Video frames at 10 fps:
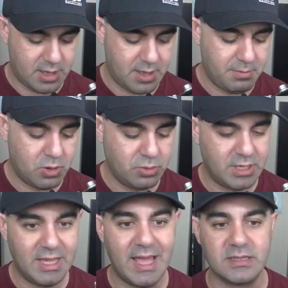
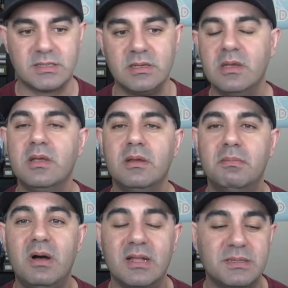MODS,
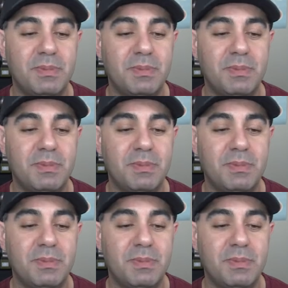mods.